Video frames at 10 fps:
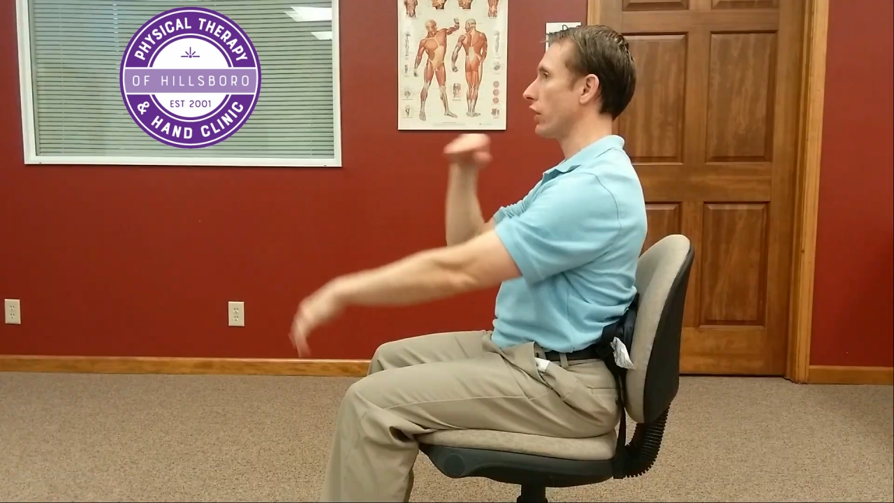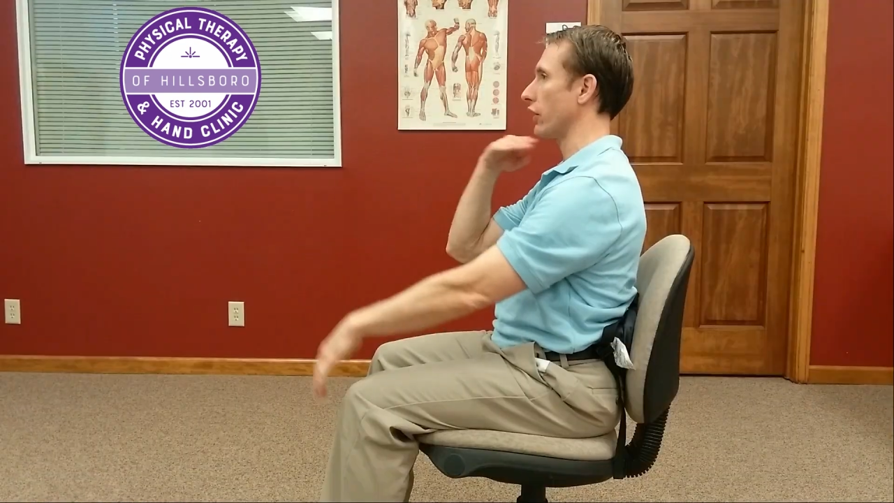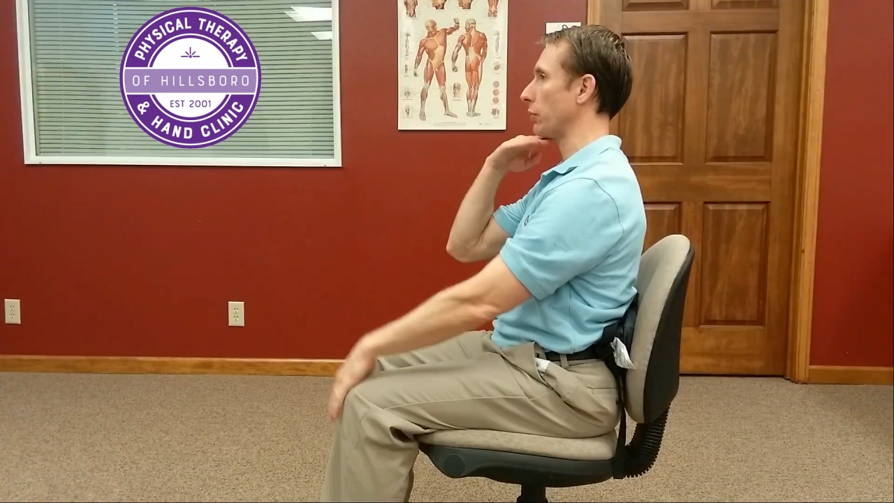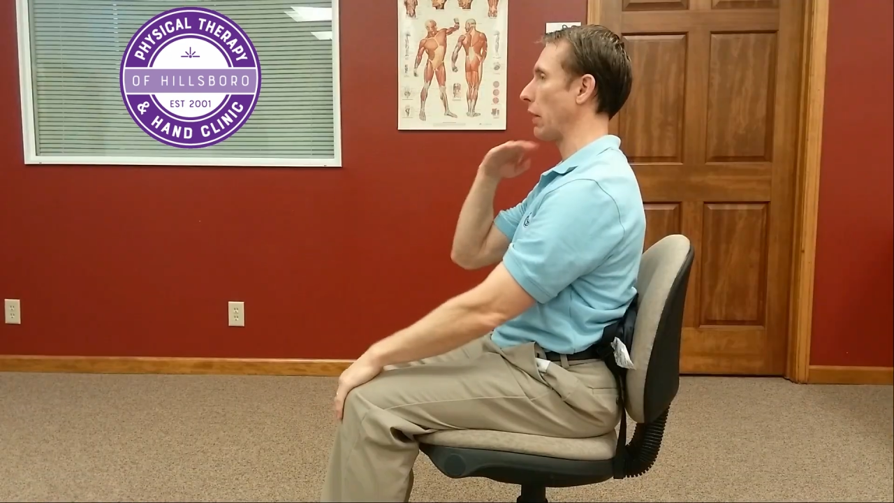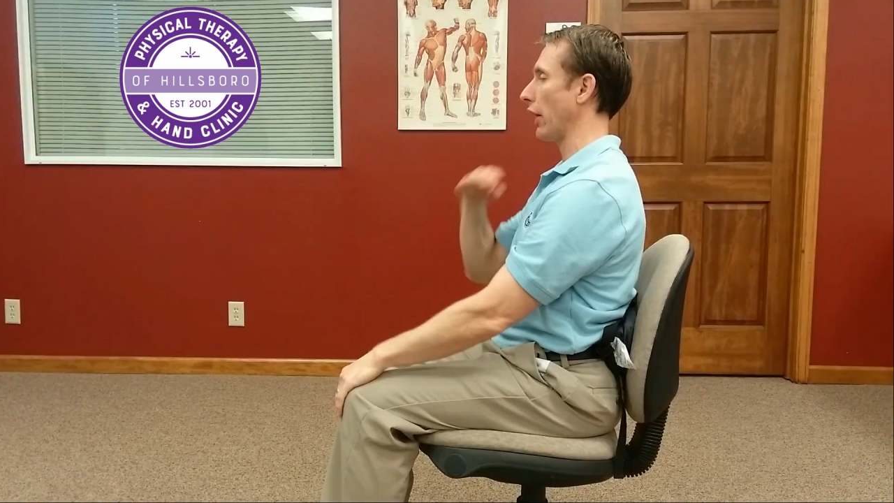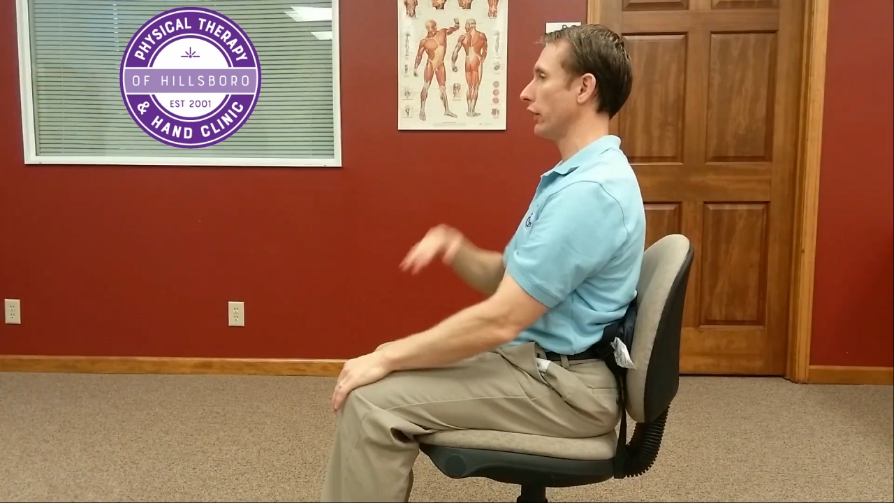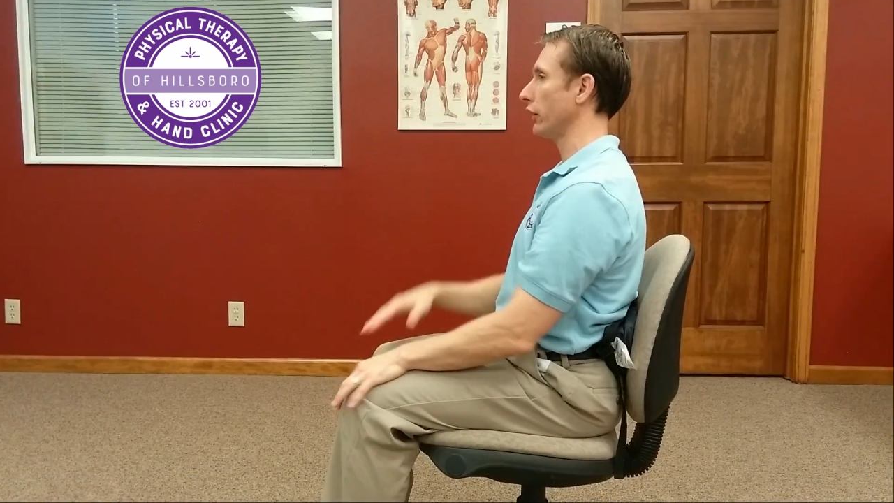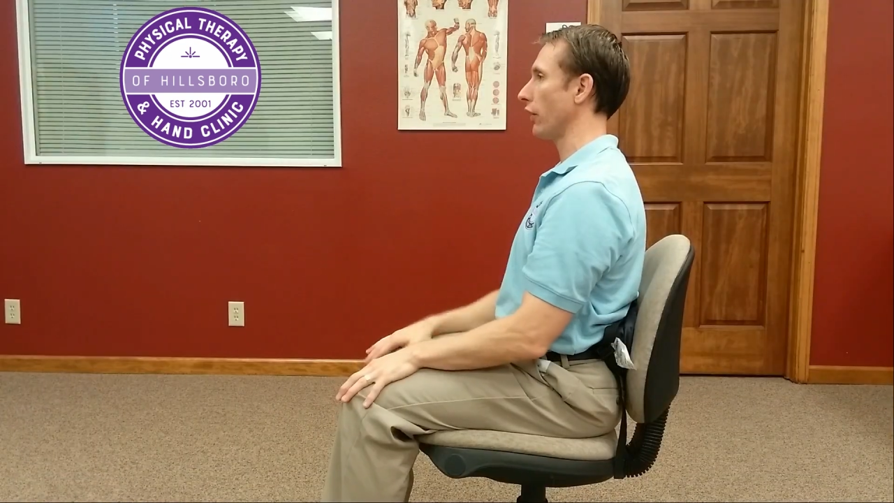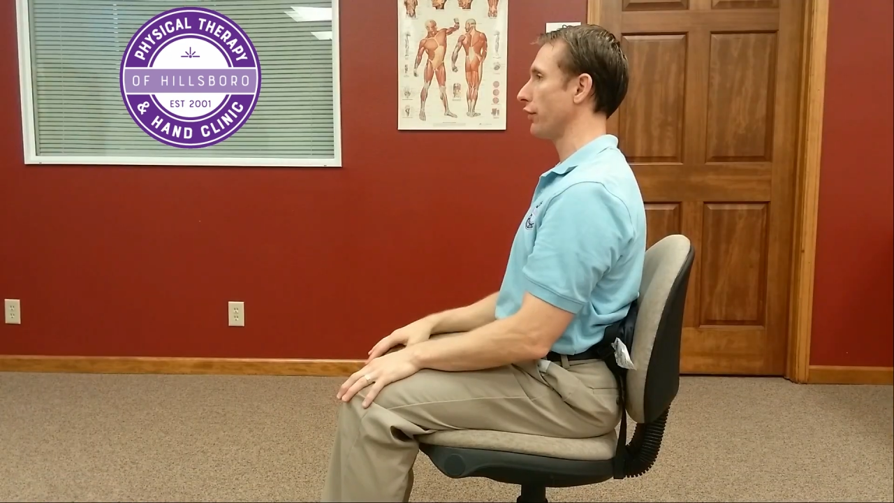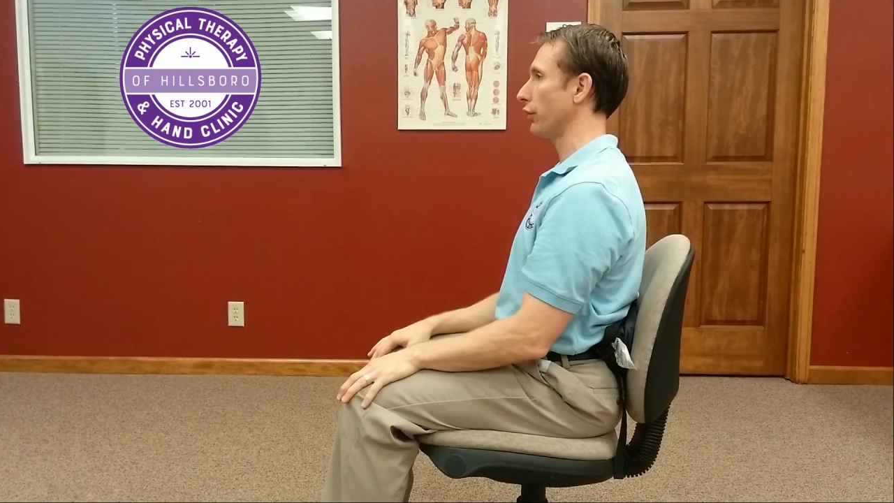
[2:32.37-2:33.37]
chin is
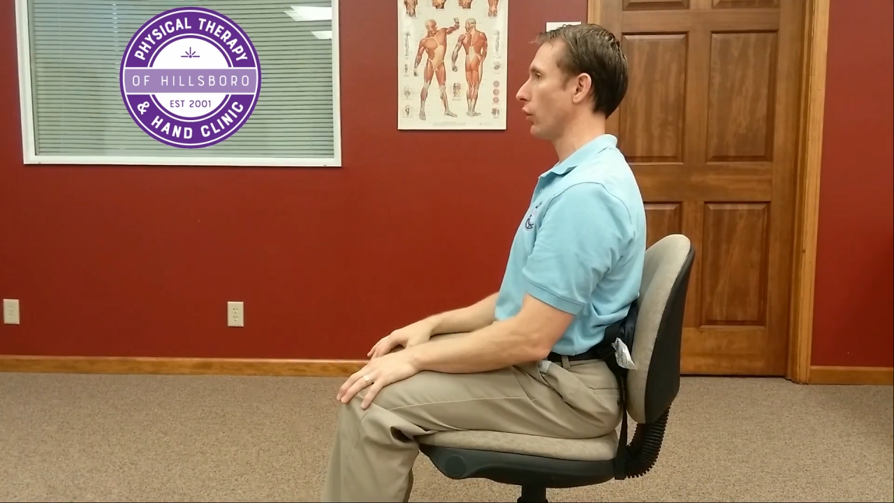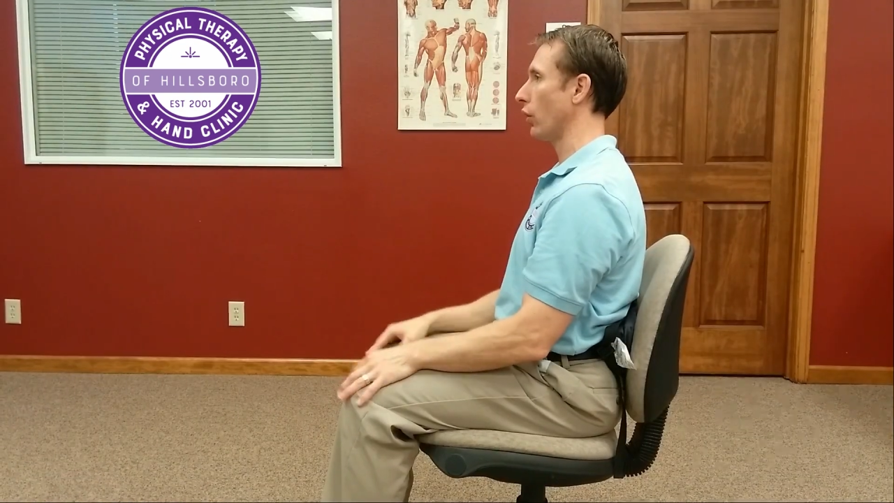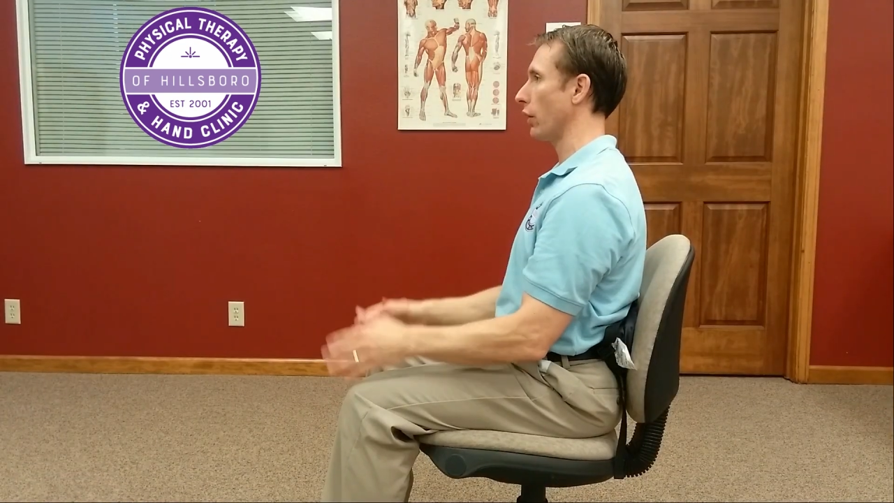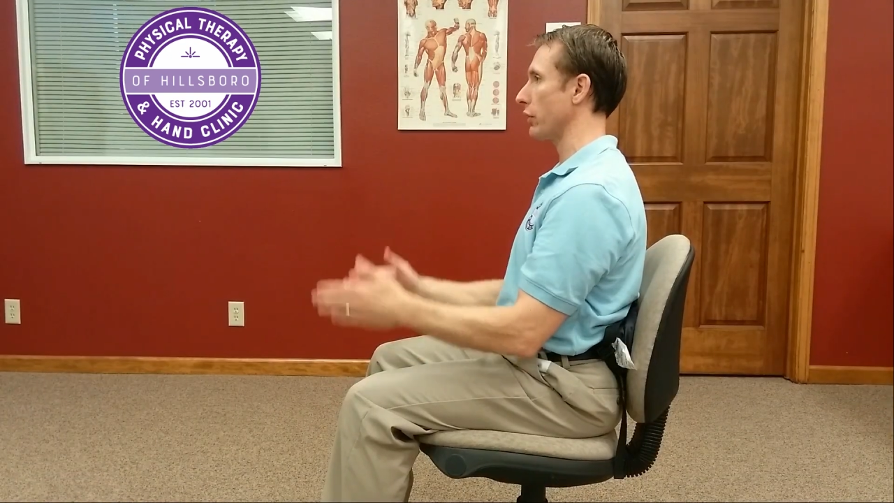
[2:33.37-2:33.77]
parallel to the floor,